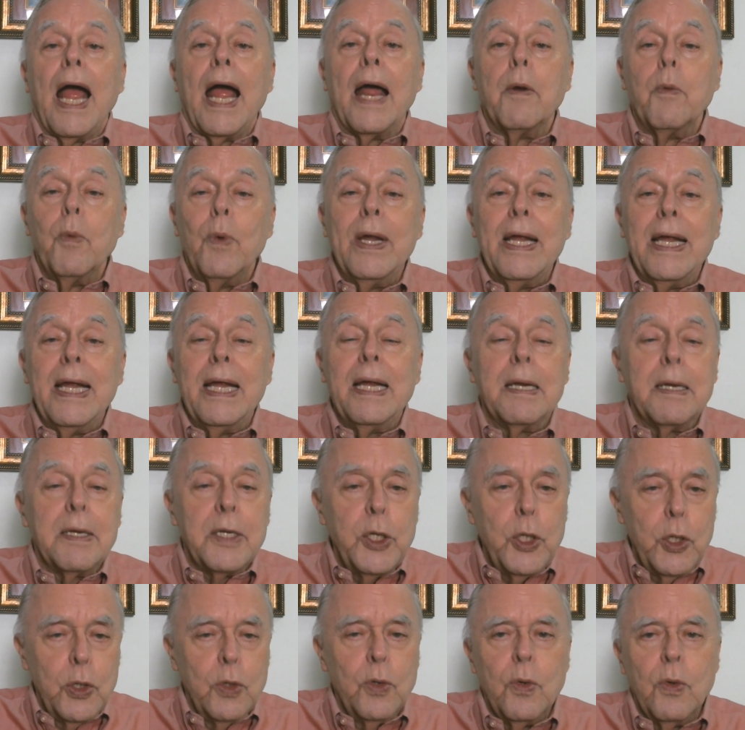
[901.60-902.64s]
and
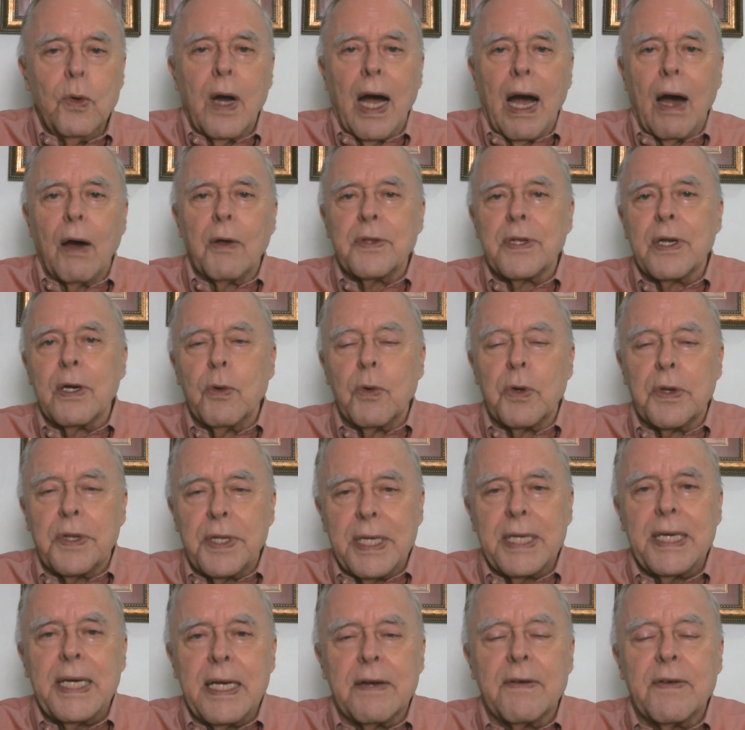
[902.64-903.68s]
you out there who are
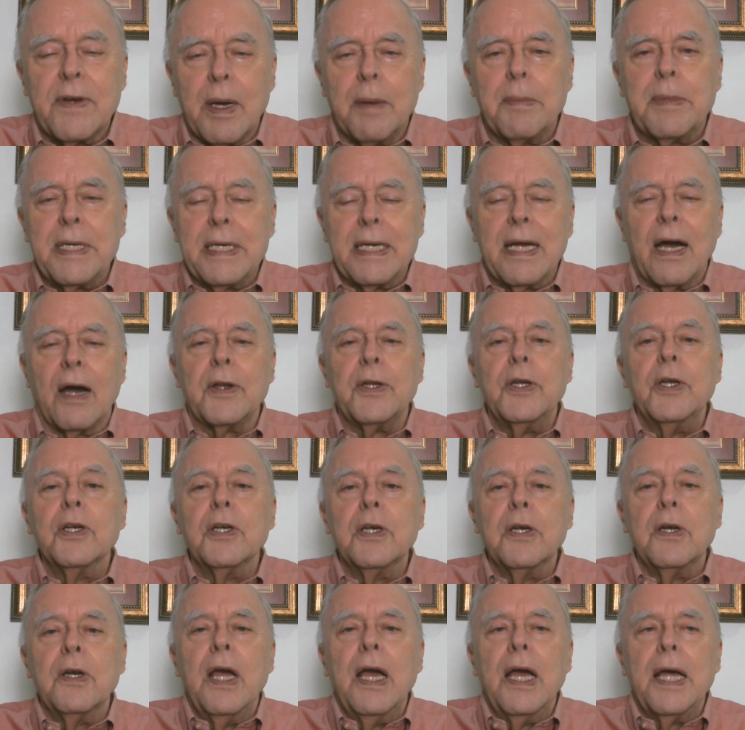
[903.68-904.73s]
thinking of coming down,
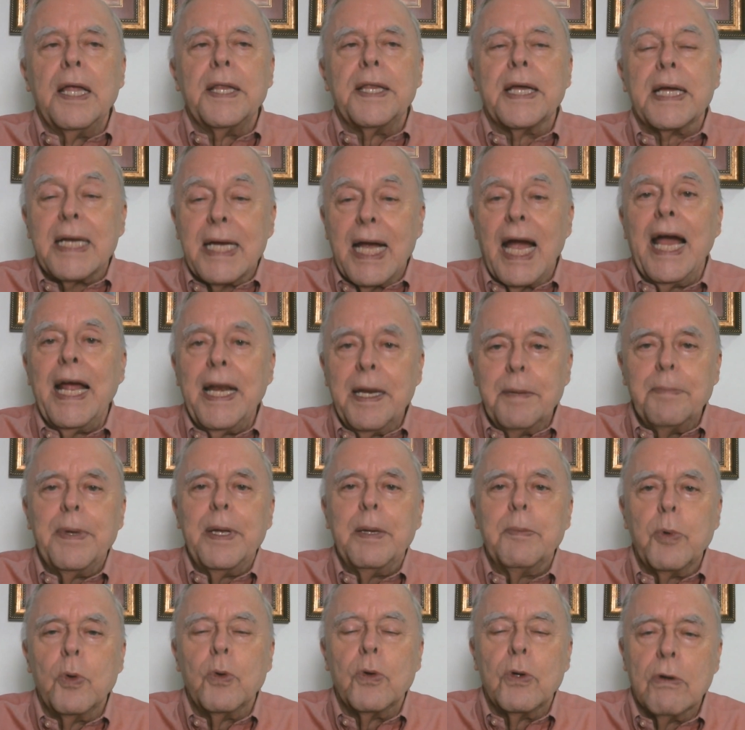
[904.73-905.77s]
you're the kind of
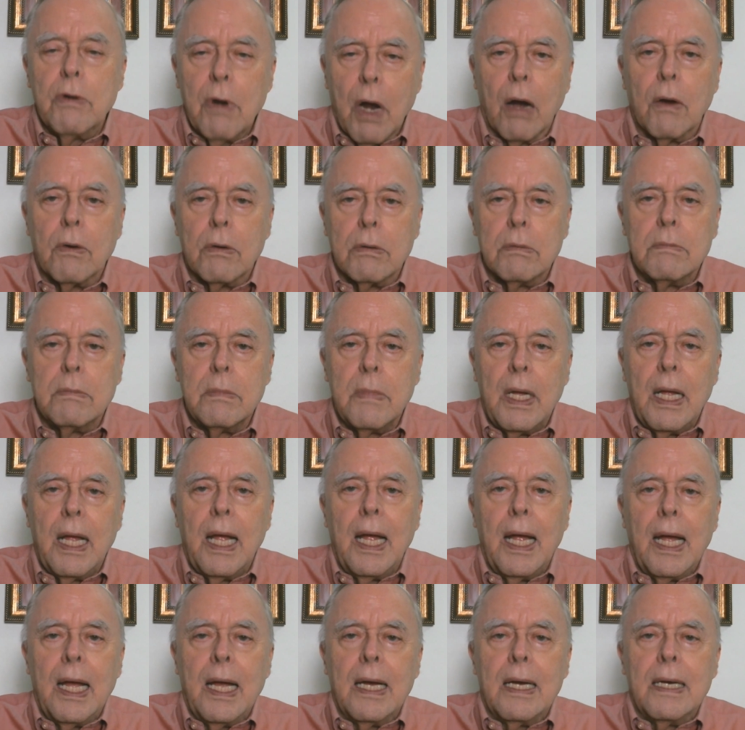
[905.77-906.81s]
people who grow.
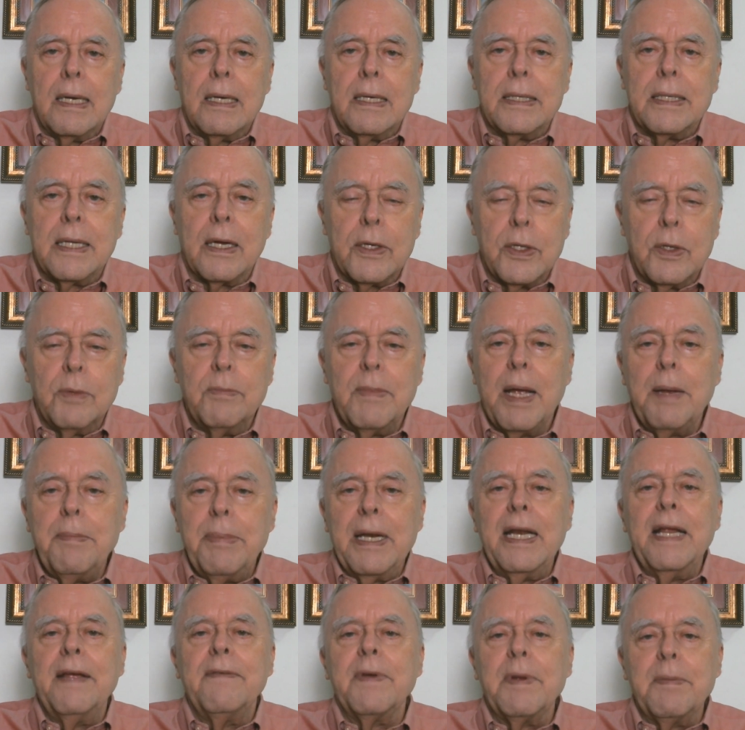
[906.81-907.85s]
Now, you may
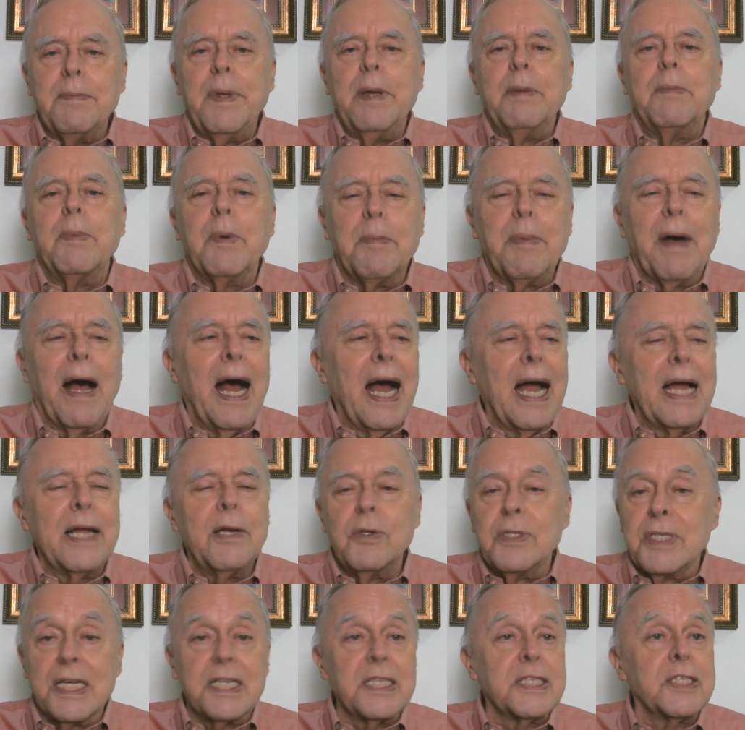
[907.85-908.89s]
be leaving people behind
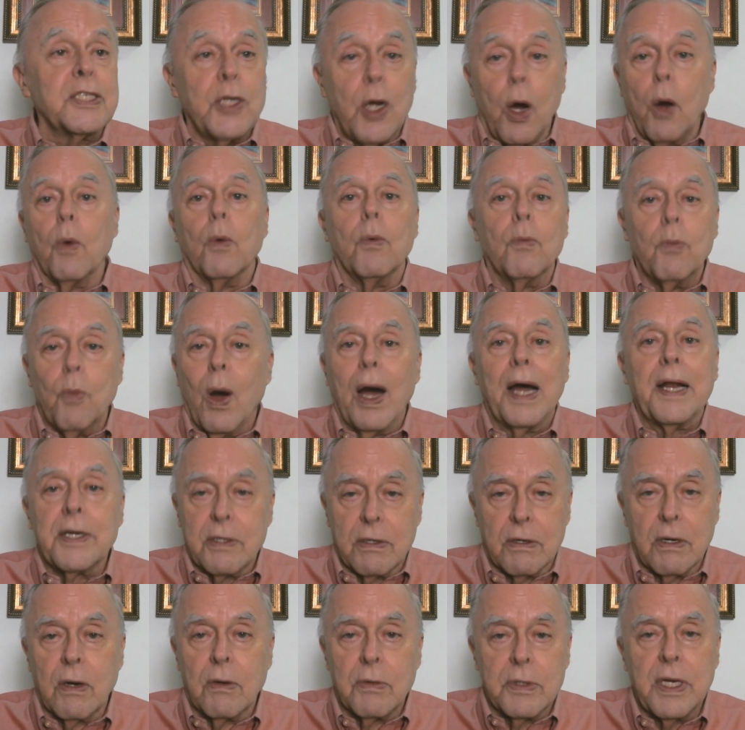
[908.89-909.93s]
who just don't want to
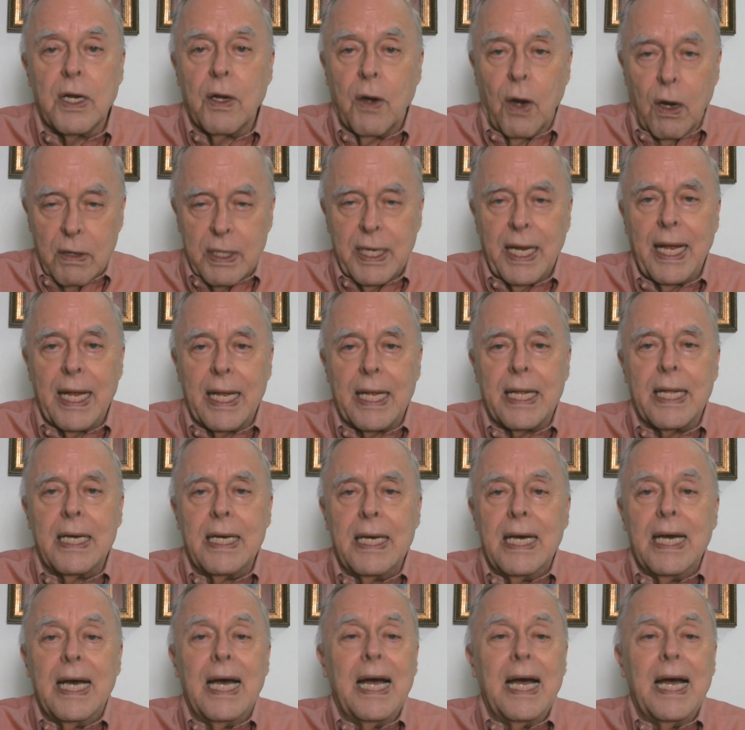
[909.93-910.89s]
grow. Okay,